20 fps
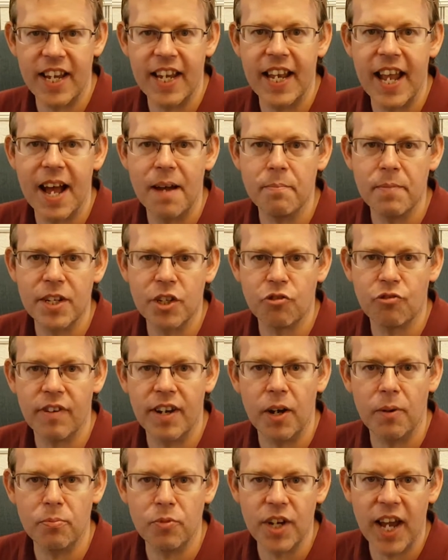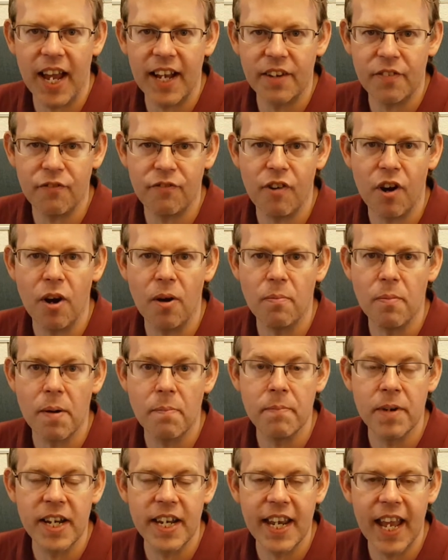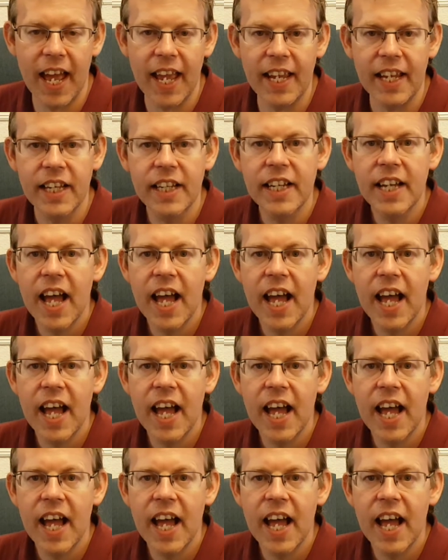in our mystery object from Monday,